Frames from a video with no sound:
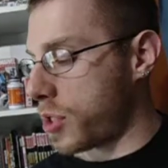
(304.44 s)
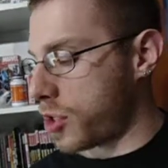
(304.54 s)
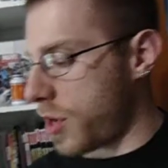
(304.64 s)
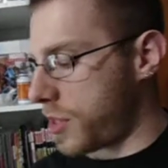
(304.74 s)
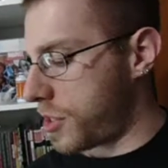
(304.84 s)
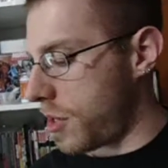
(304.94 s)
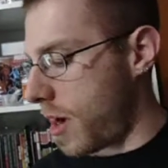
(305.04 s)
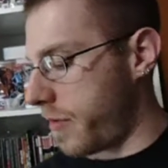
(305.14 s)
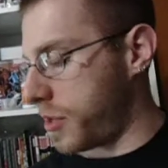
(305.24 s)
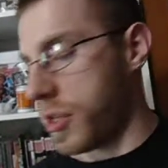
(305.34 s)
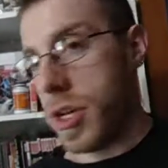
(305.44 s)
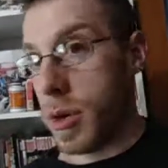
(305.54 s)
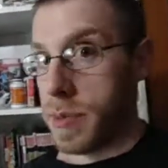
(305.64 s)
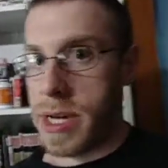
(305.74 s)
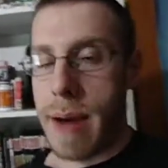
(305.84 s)
stressed, obviously,
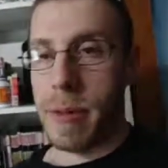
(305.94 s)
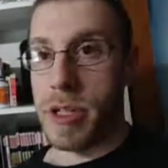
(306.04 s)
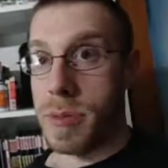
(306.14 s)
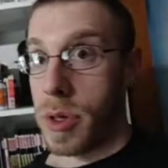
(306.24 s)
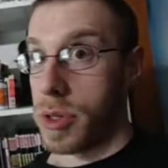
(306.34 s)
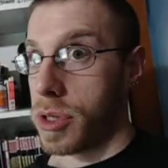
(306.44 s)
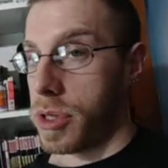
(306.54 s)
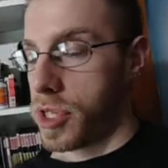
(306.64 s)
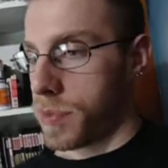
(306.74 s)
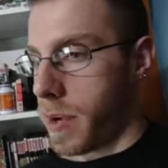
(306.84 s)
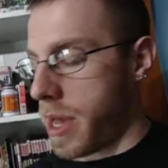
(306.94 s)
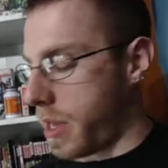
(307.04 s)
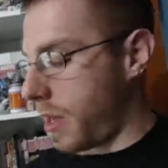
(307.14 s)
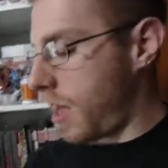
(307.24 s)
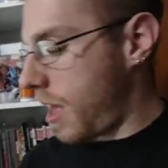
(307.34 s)
your metabolism is going to
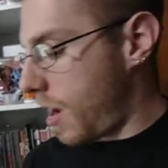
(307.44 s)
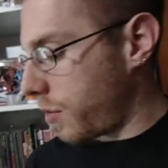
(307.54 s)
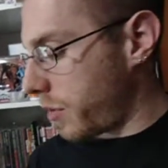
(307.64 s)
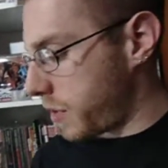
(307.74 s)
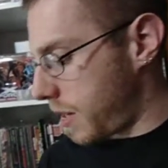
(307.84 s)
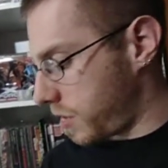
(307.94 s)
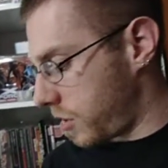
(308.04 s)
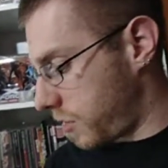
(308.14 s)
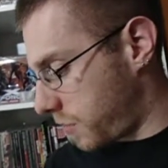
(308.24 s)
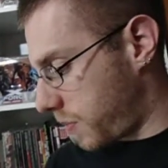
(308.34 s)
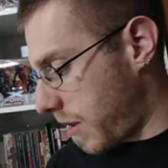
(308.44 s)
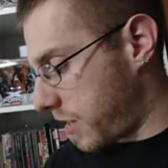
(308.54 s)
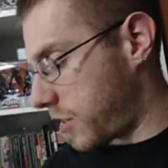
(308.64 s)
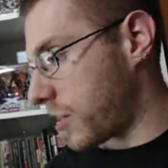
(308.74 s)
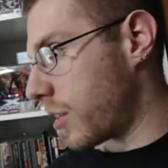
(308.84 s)
spike. And when your metabolism
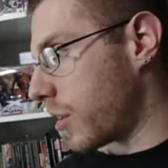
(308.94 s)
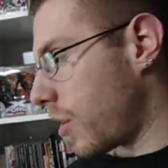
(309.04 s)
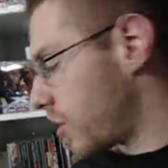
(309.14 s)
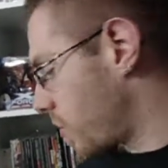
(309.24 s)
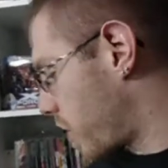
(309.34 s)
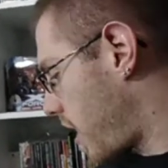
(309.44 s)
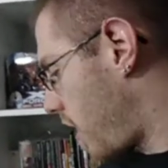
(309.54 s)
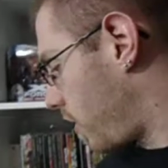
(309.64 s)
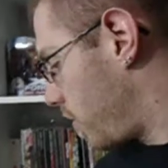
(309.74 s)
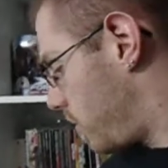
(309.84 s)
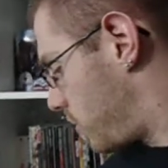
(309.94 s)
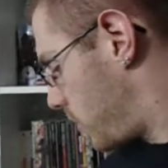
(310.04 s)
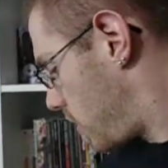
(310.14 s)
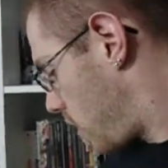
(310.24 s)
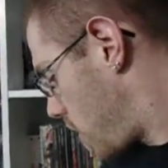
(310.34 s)
spikes, it's going to cause more calories
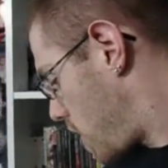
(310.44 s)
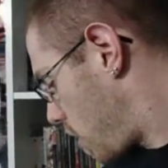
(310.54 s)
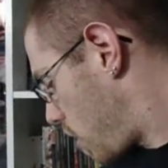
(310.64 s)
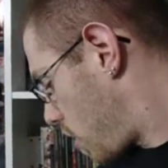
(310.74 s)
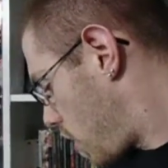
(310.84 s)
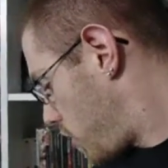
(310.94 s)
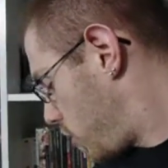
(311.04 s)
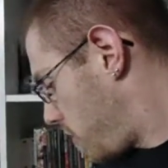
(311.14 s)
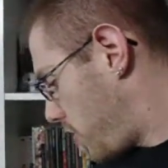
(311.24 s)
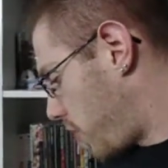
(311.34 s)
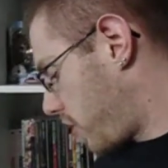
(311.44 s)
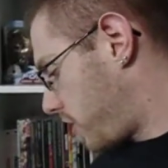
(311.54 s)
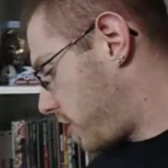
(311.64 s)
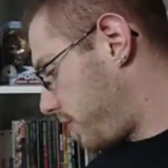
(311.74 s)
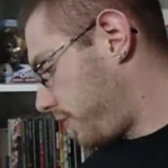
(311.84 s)
to be
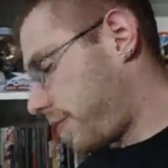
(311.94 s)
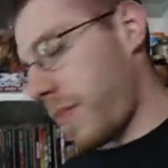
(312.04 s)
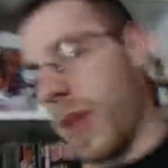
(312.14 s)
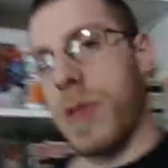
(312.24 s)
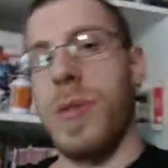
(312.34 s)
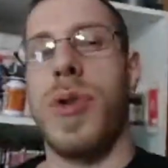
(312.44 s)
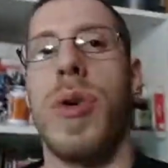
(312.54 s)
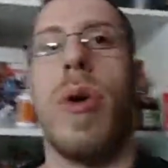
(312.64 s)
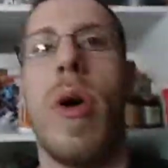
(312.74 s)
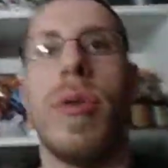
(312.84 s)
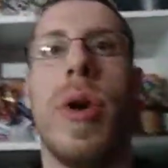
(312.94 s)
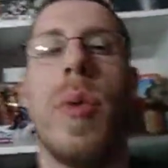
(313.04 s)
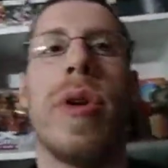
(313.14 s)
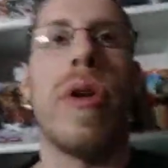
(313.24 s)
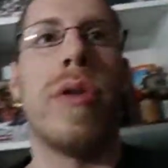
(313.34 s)
burnt. I'm sure you all know
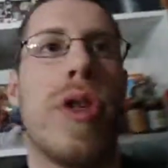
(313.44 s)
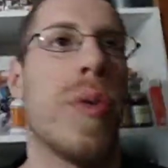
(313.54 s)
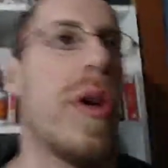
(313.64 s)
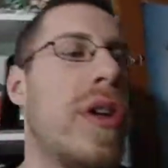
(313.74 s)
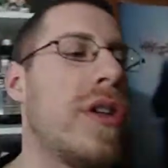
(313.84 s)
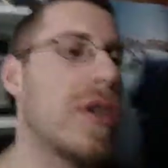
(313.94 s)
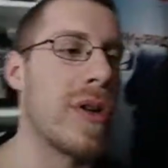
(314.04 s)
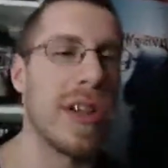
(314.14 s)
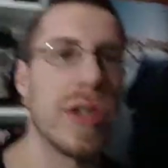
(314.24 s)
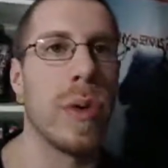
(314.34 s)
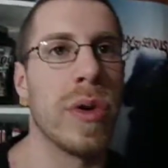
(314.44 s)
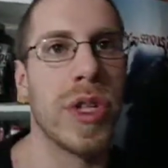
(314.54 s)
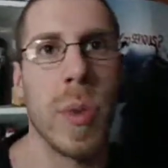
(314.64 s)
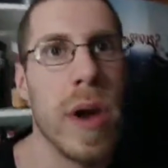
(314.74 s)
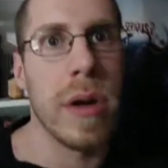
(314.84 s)
when you're under stress, you are
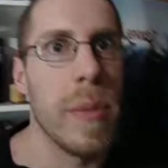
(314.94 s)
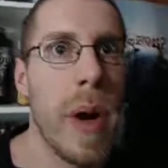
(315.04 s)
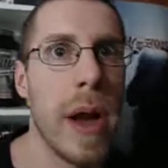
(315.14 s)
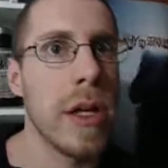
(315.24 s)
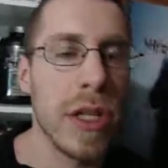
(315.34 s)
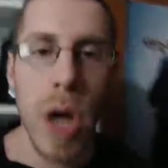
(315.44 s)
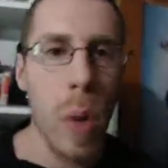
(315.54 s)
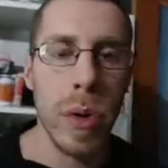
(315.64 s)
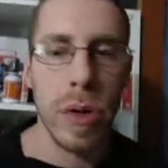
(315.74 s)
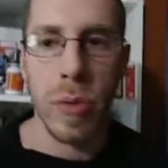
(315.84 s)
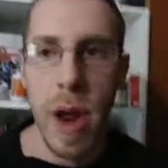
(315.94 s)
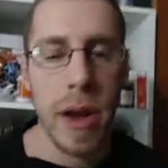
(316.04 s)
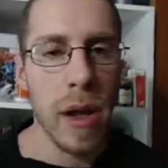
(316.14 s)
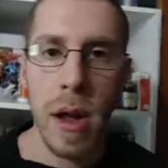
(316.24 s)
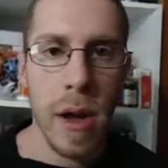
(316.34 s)
sweating, your body is going, you're
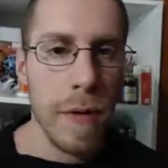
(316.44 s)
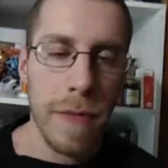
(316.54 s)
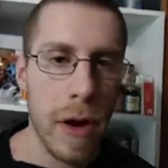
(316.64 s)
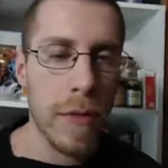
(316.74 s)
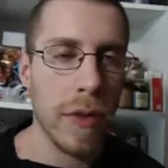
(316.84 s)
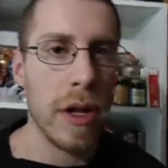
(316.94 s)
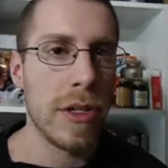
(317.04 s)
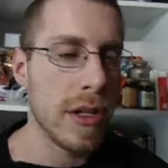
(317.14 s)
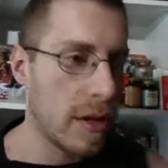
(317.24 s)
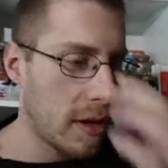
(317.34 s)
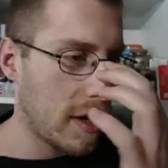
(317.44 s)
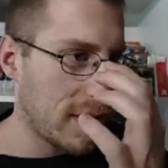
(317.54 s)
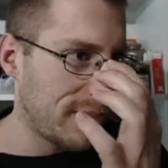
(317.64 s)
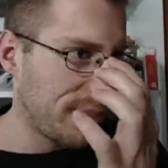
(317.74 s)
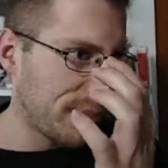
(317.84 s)
ready. Fight or flight, fight